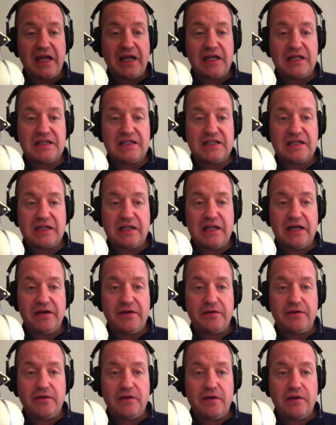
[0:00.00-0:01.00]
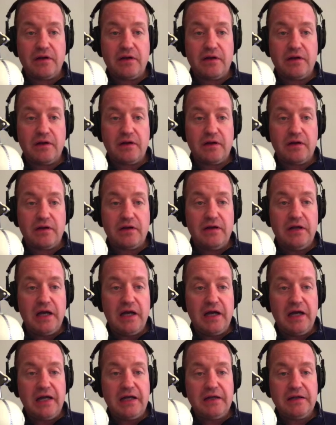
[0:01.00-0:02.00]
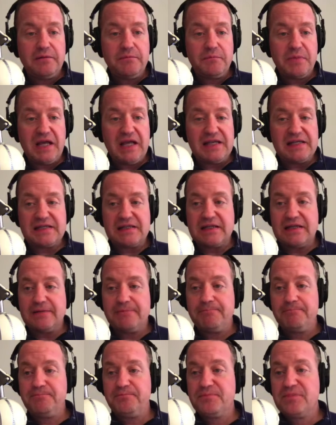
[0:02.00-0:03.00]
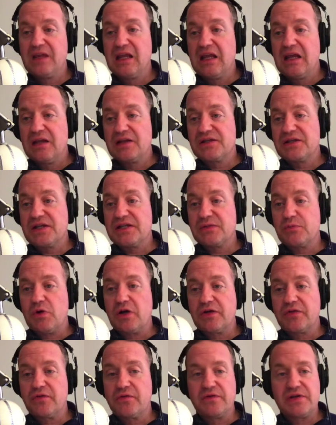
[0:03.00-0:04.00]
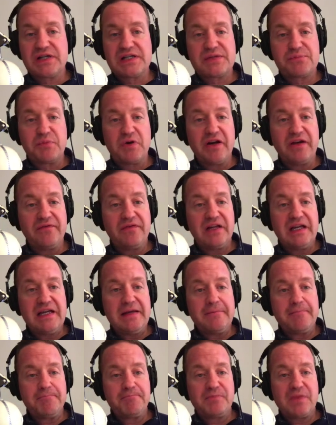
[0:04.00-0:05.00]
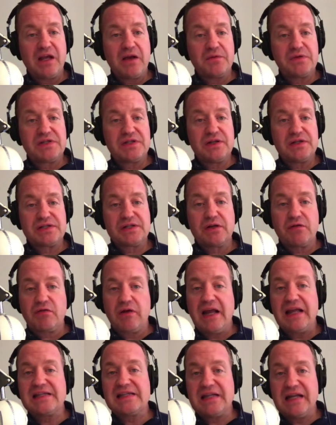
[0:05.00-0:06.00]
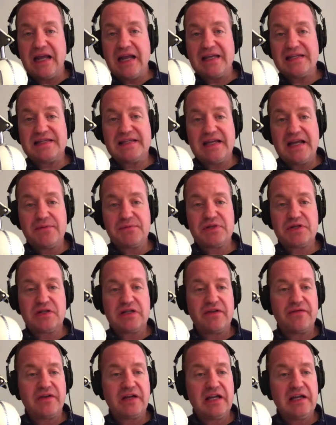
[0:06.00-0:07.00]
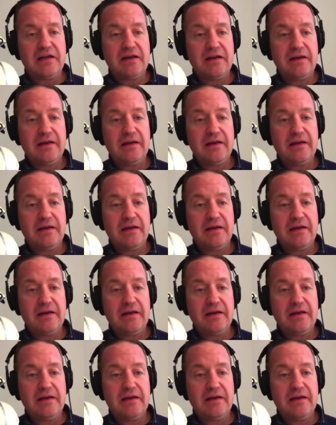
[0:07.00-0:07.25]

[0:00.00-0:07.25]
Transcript: into Cloud9, paste it. So let's walk through this briefly. So this creates an ACM certificate.